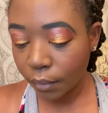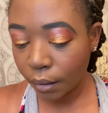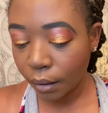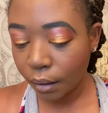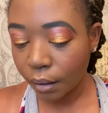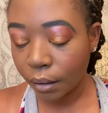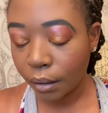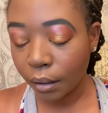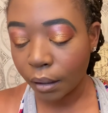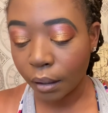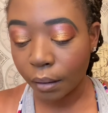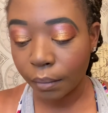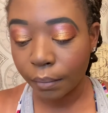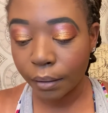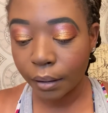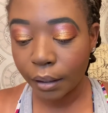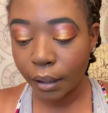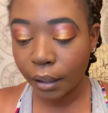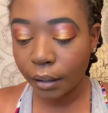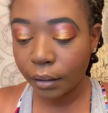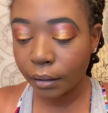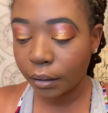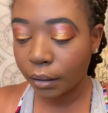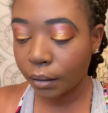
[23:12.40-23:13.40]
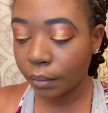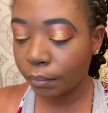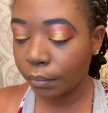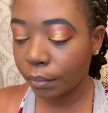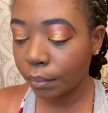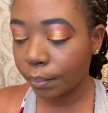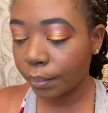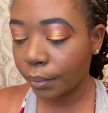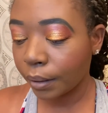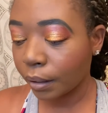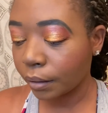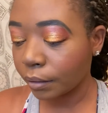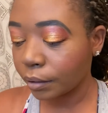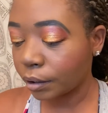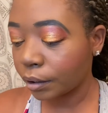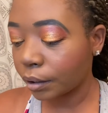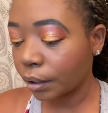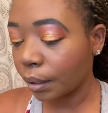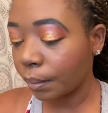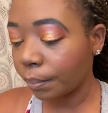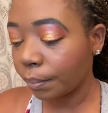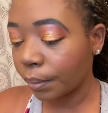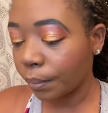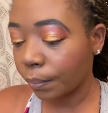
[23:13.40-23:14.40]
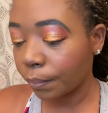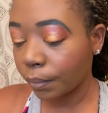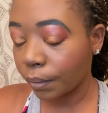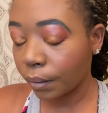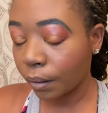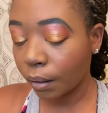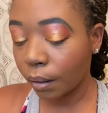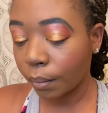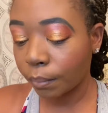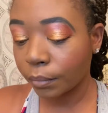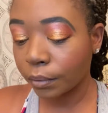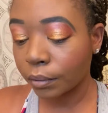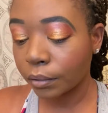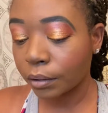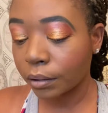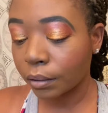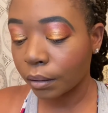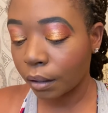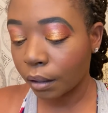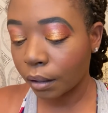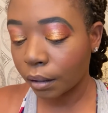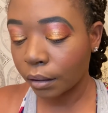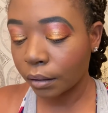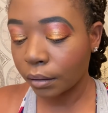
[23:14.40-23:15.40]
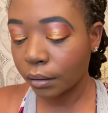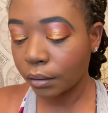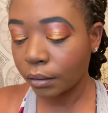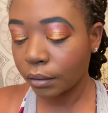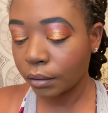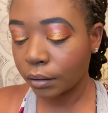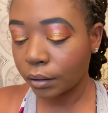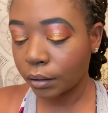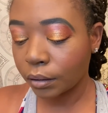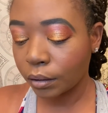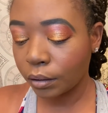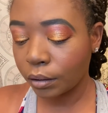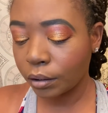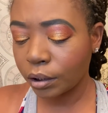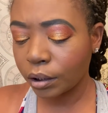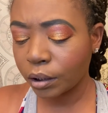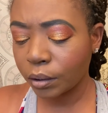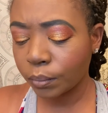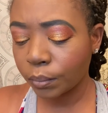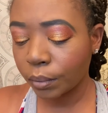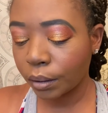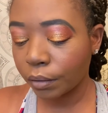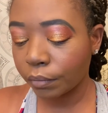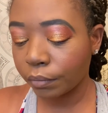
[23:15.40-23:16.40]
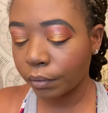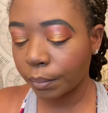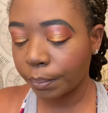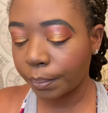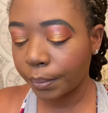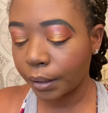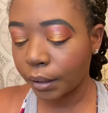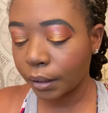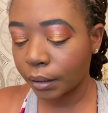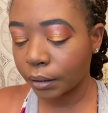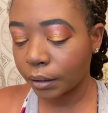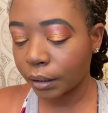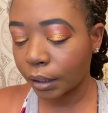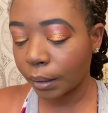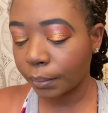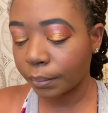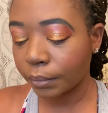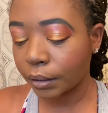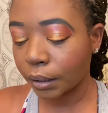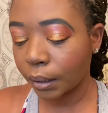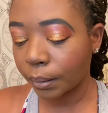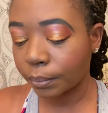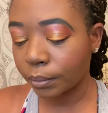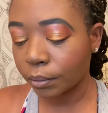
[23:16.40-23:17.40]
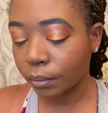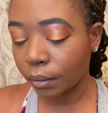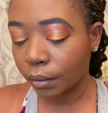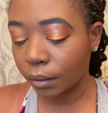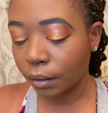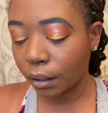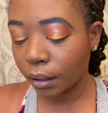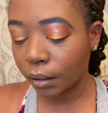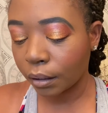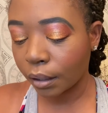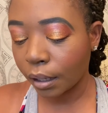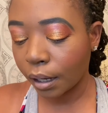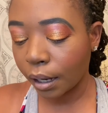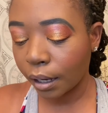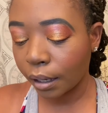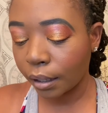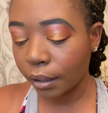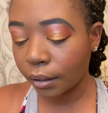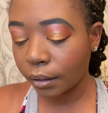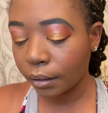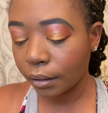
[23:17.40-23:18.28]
Now we're not done with brows yet, but we almost are. So you just want to repeat the same steps on the other eye.